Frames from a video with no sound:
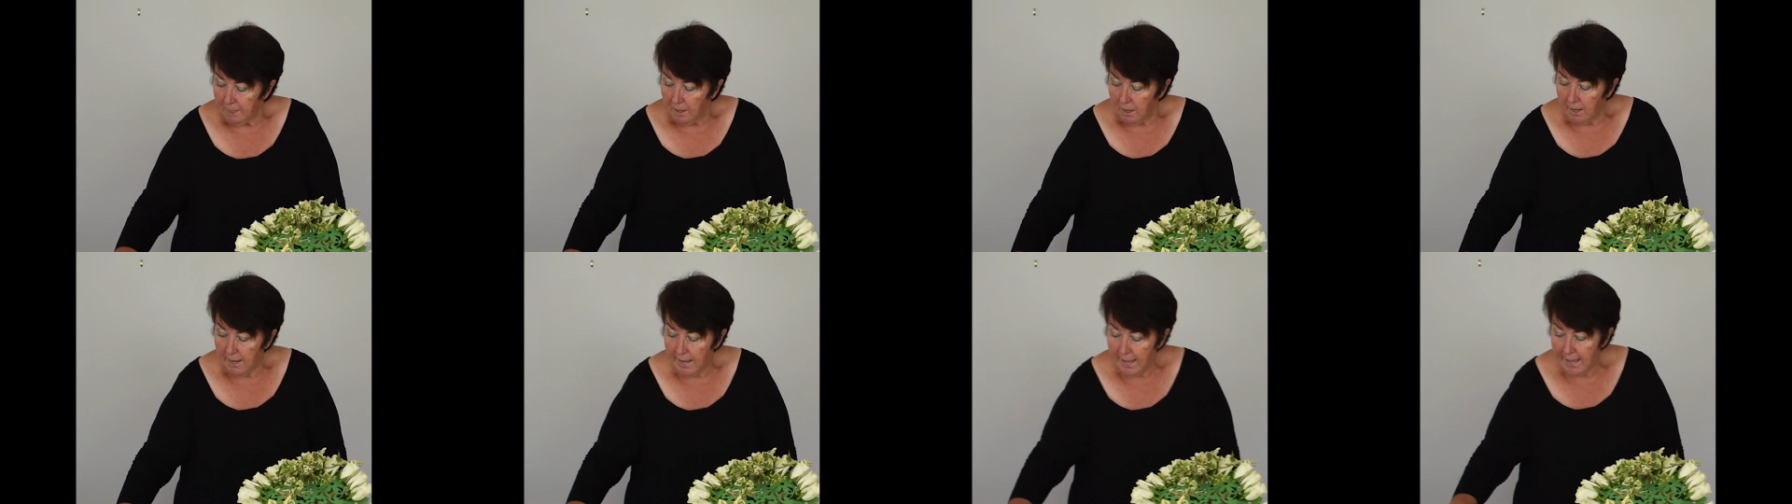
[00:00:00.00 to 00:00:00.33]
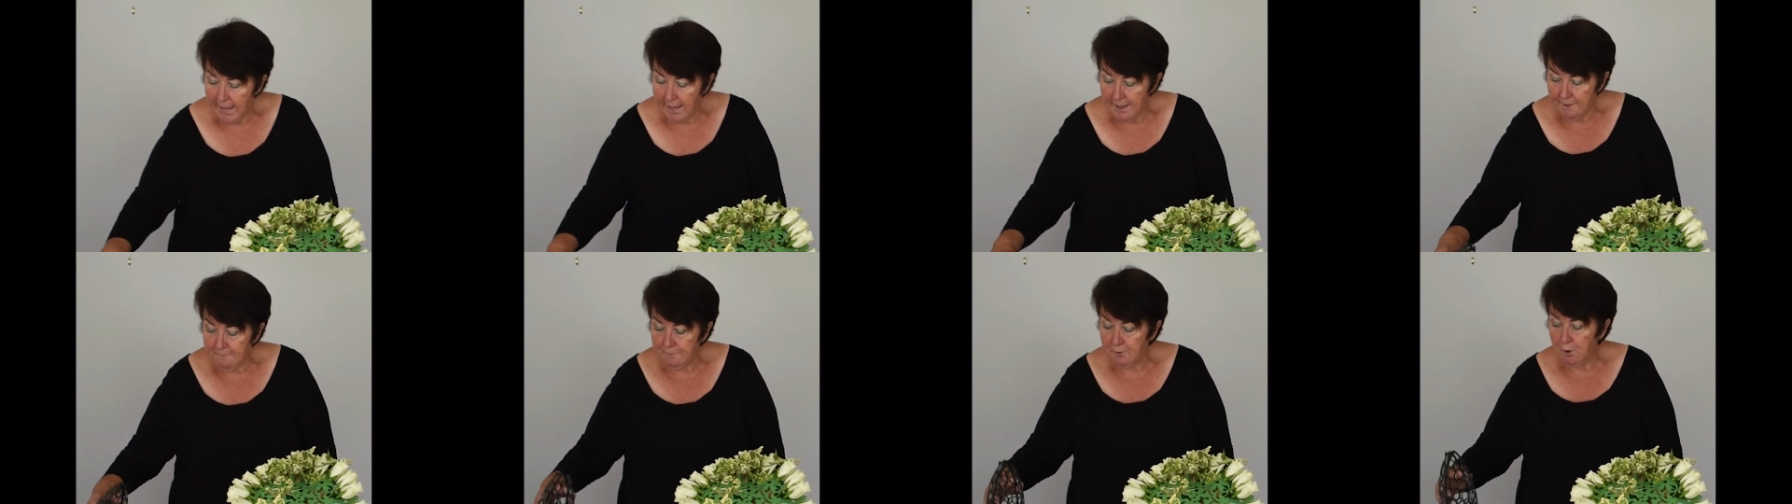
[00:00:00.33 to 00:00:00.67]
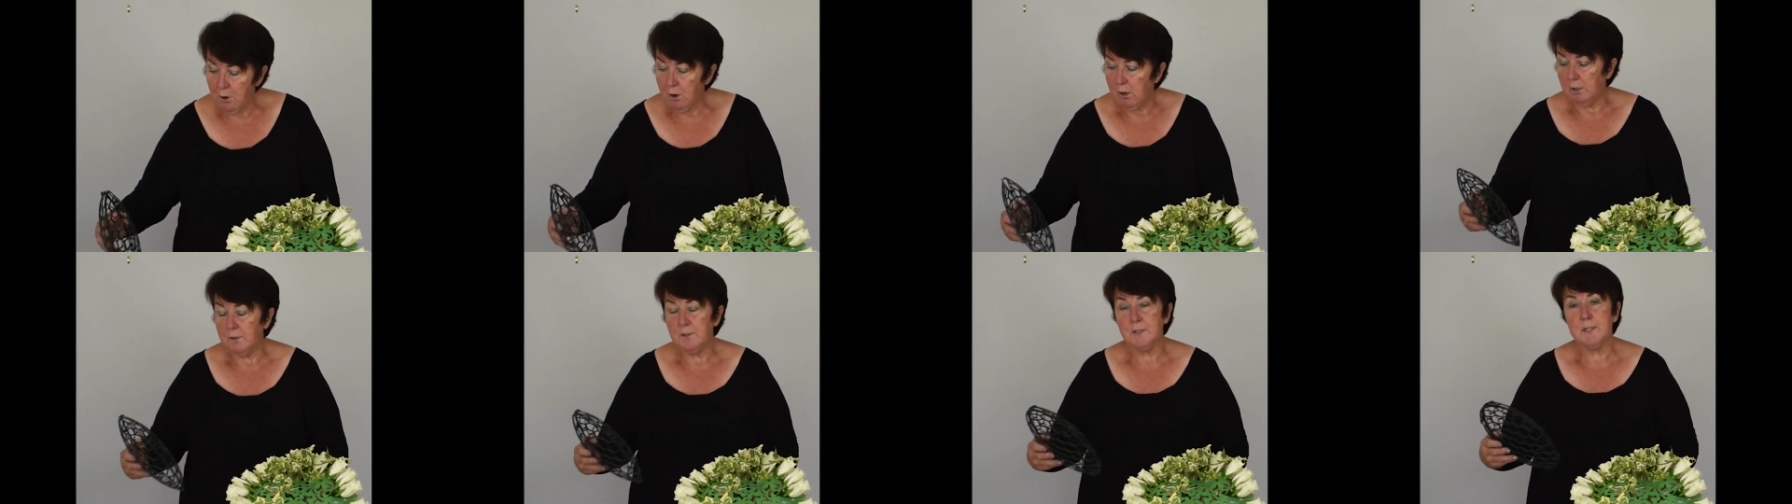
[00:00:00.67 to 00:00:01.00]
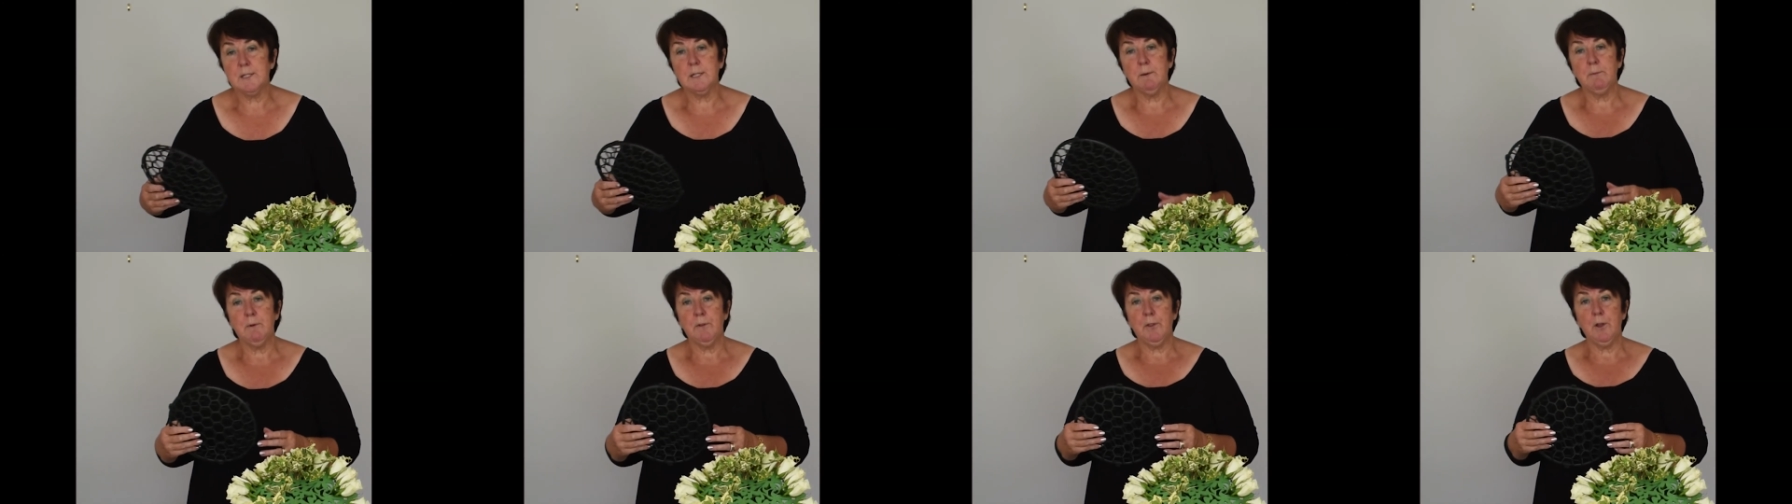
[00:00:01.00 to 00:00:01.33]
I have got
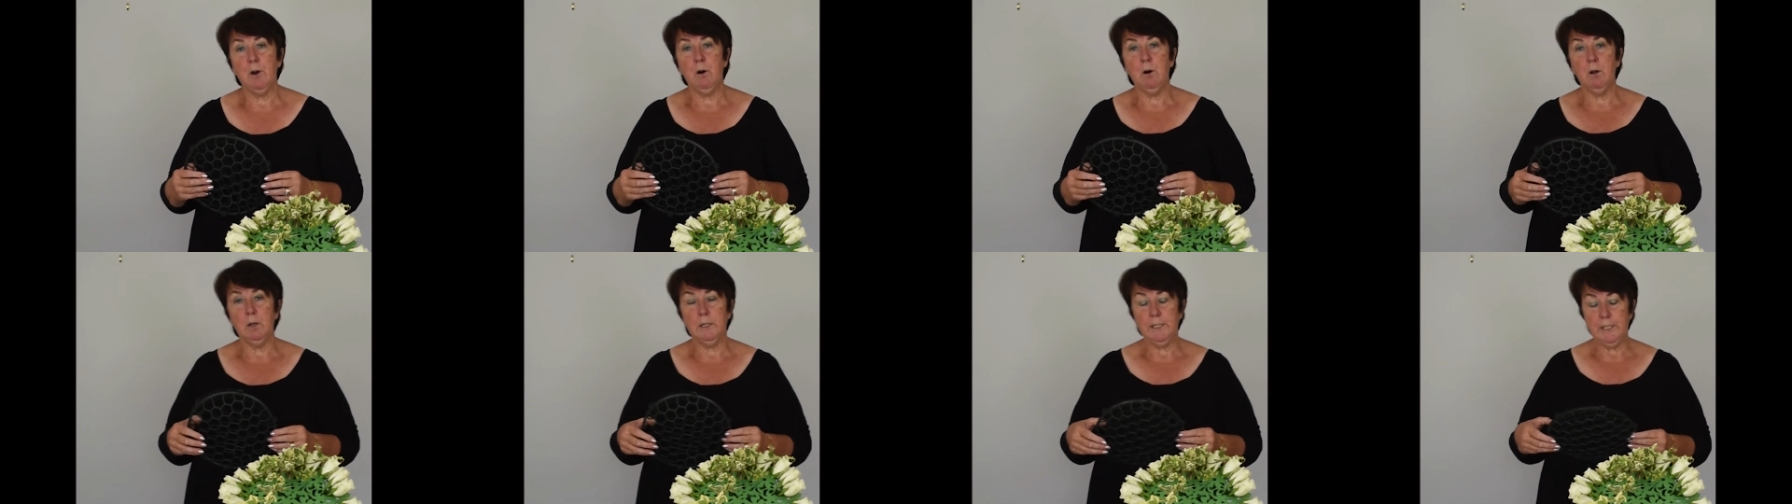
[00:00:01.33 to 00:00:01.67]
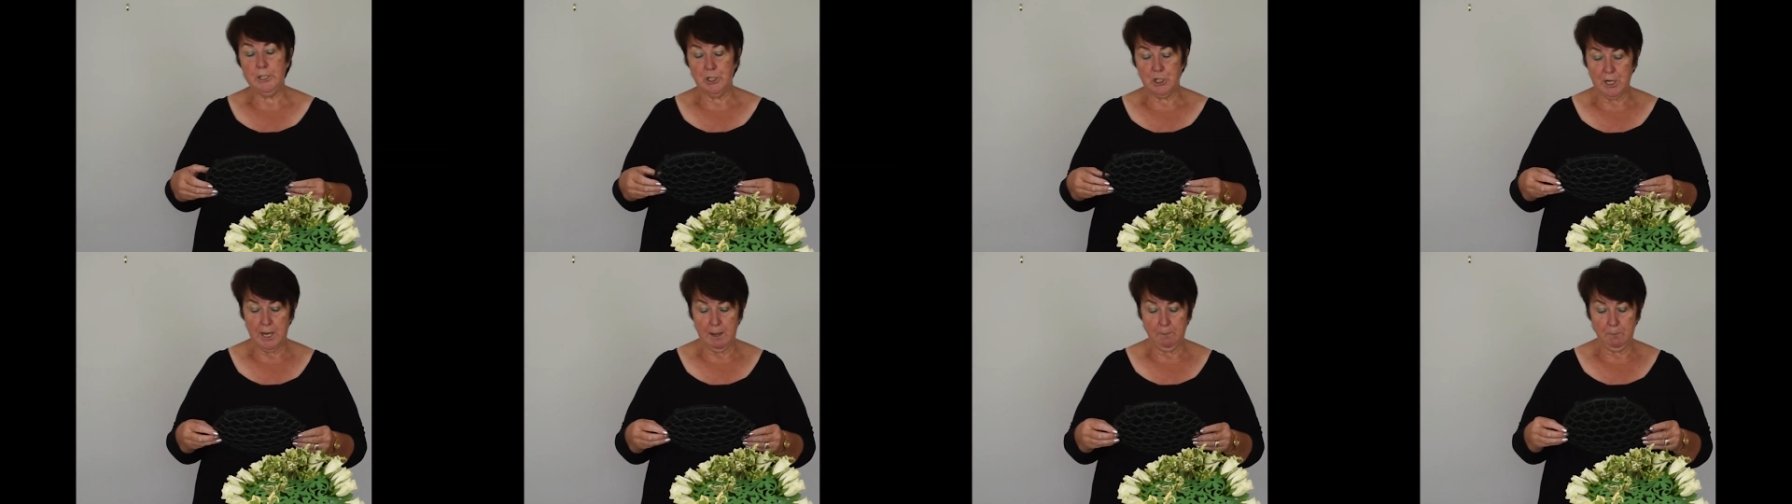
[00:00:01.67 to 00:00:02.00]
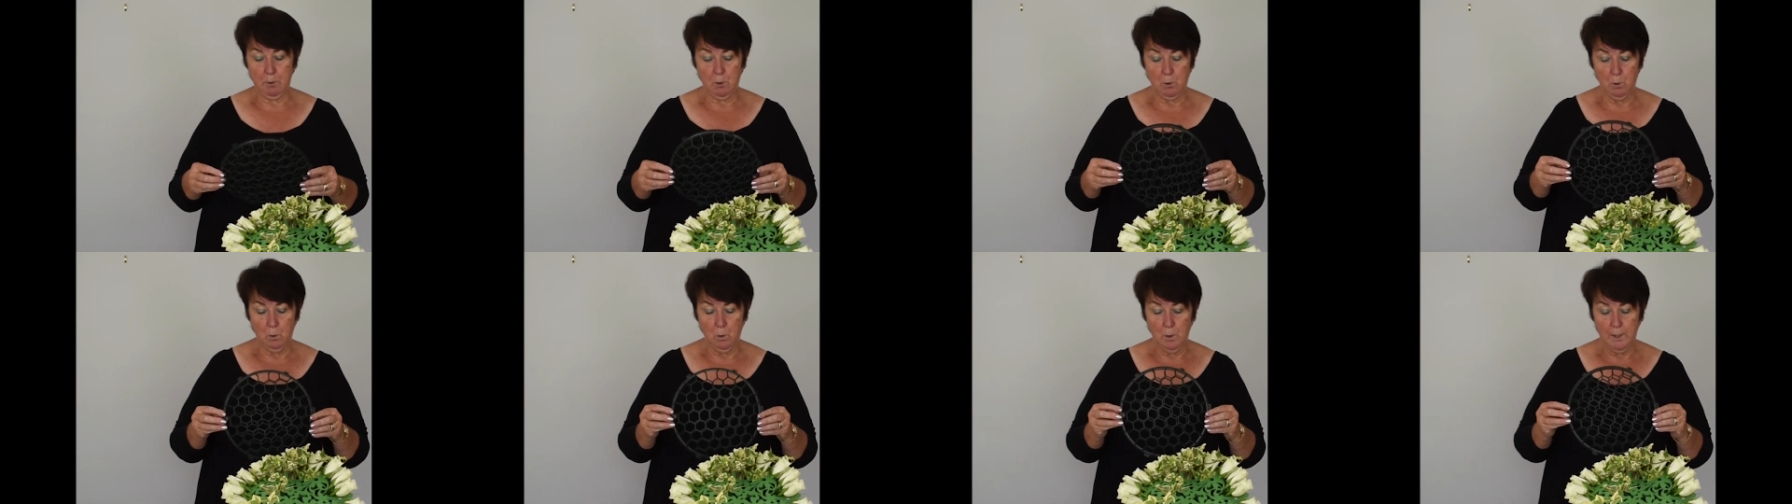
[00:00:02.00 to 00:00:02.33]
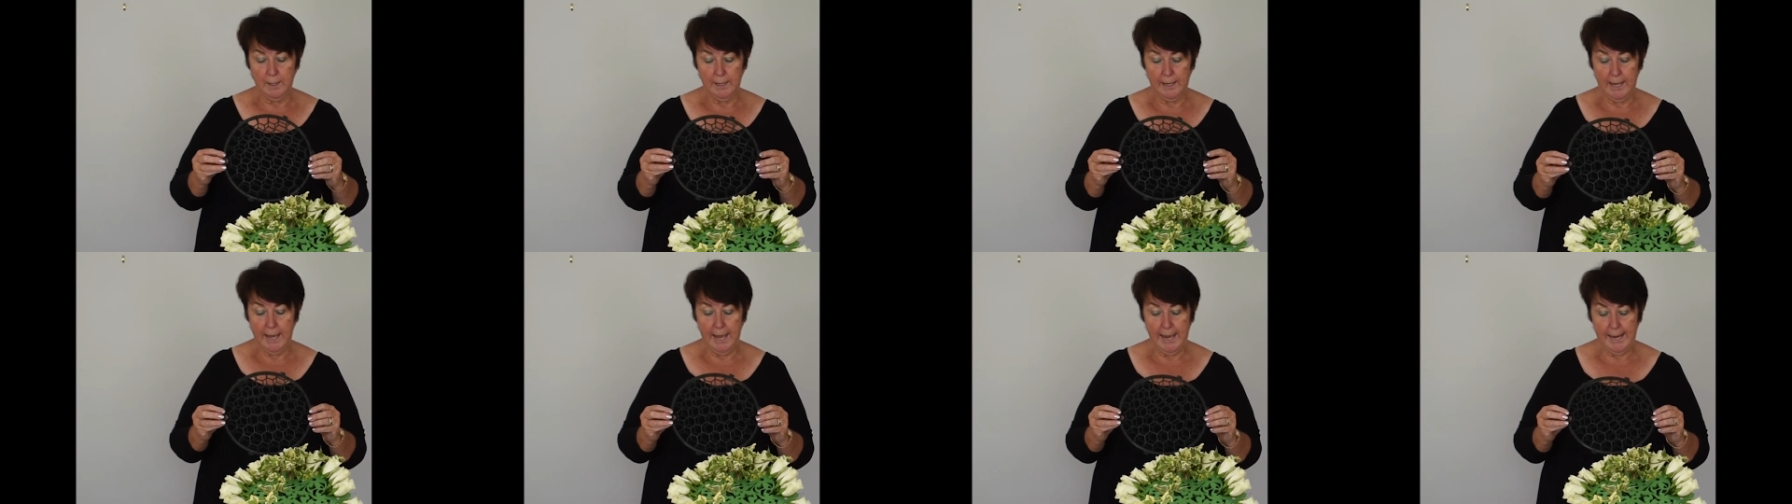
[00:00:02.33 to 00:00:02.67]
some of the Holly Chapel
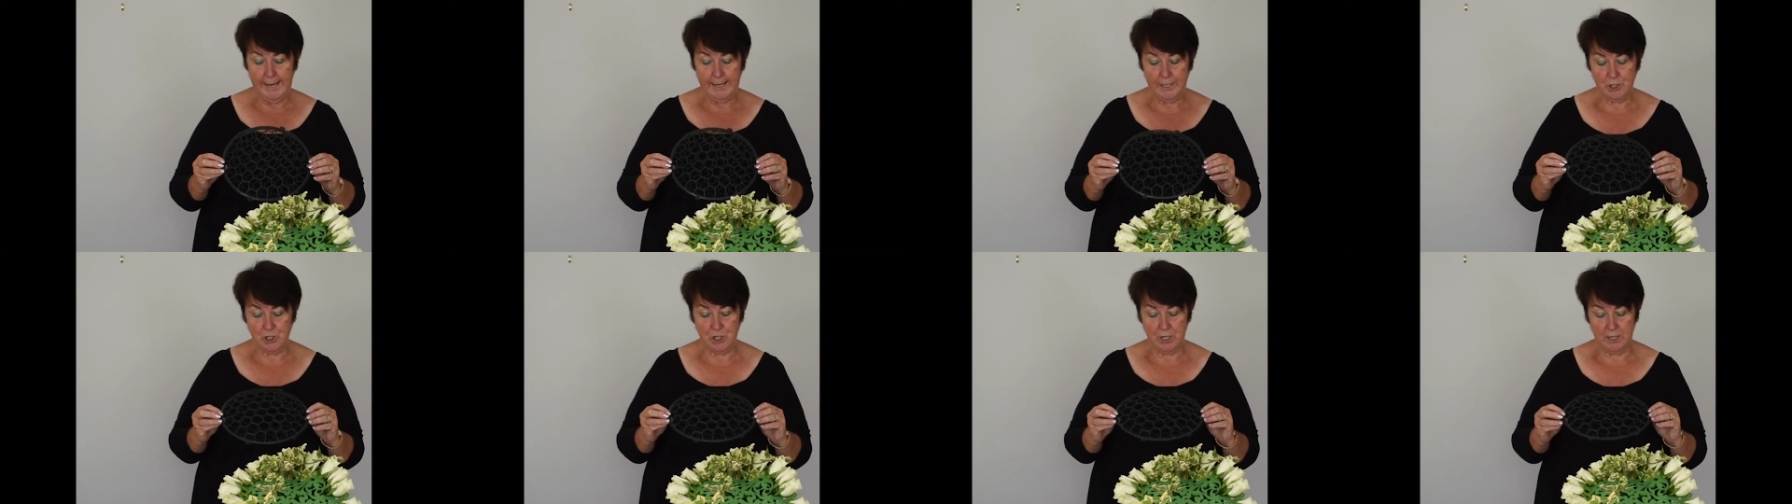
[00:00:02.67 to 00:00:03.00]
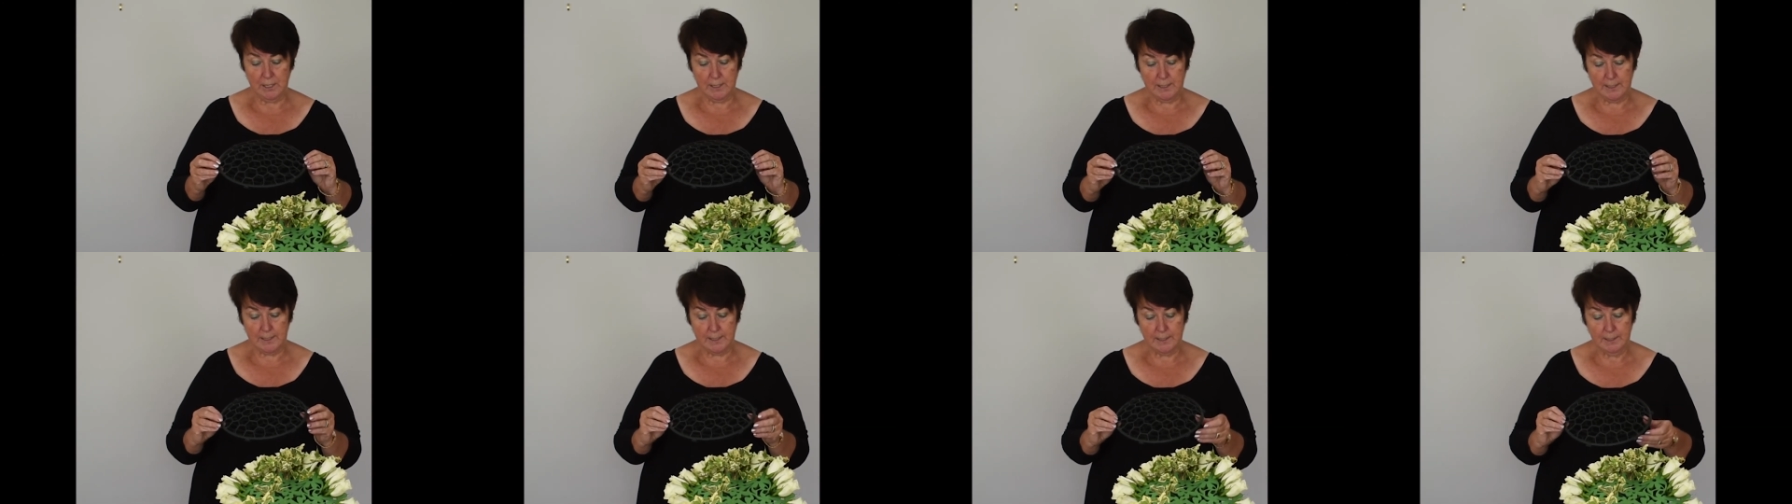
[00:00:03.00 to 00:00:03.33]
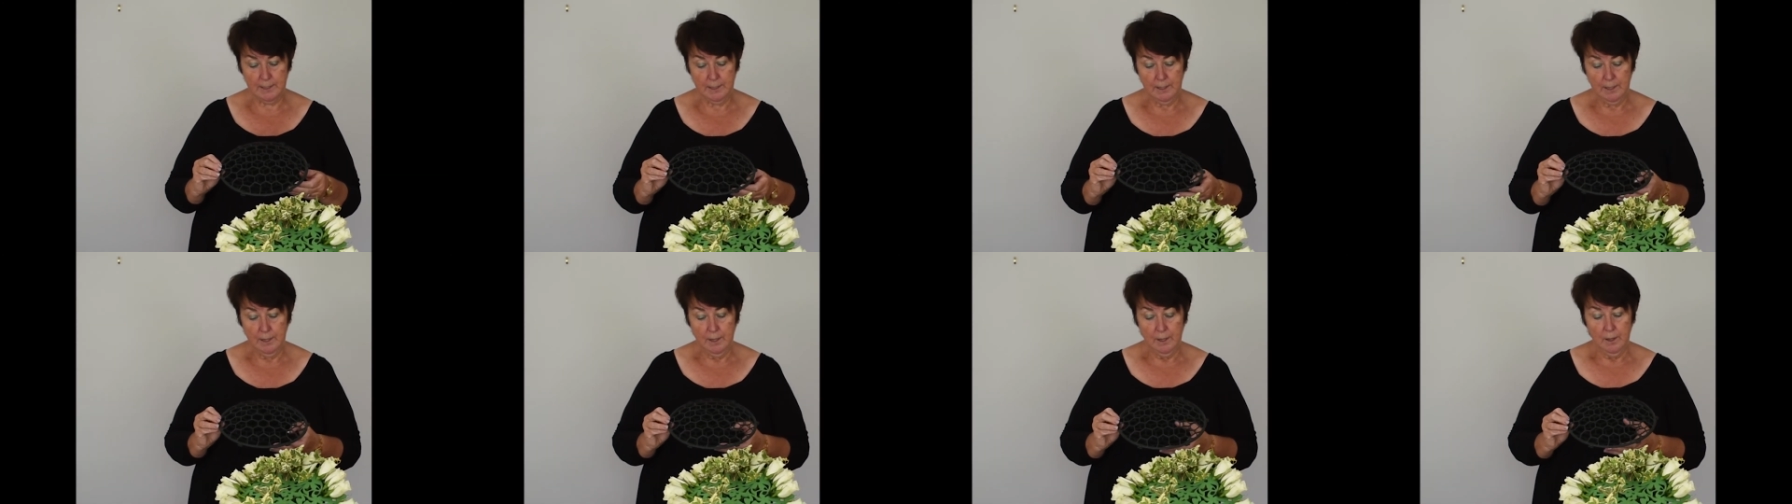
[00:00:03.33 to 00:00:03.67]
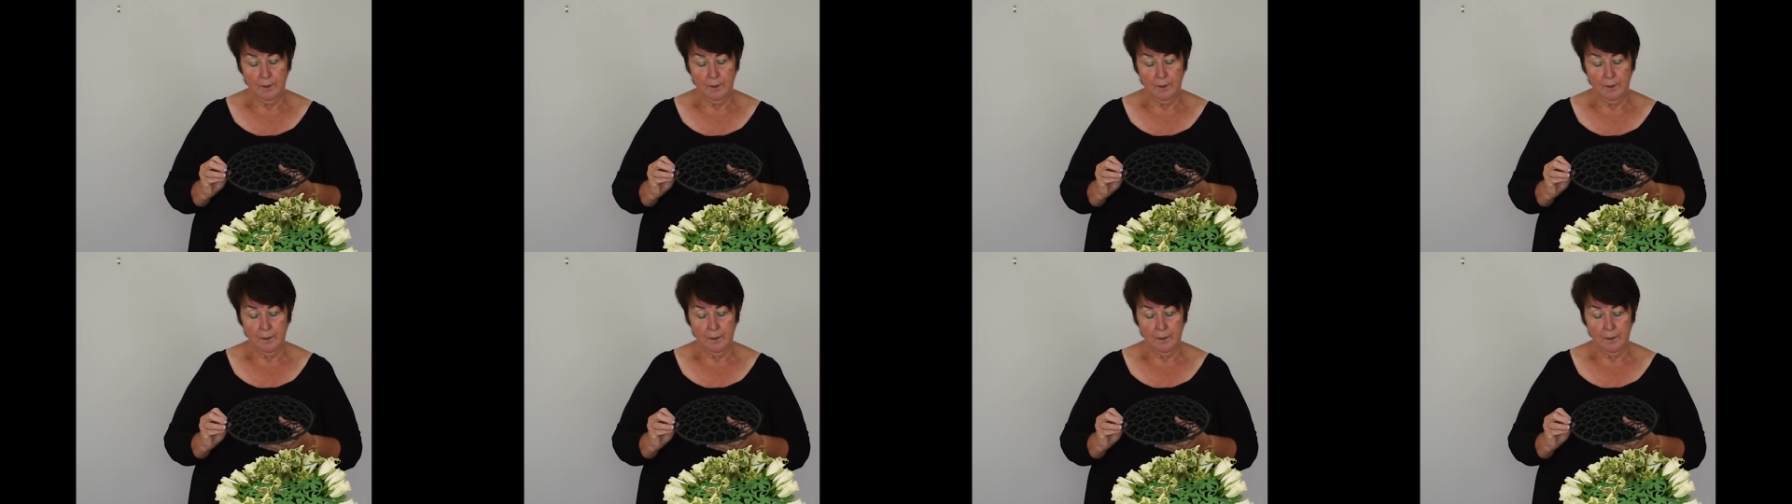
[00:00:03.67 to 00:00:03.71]
cages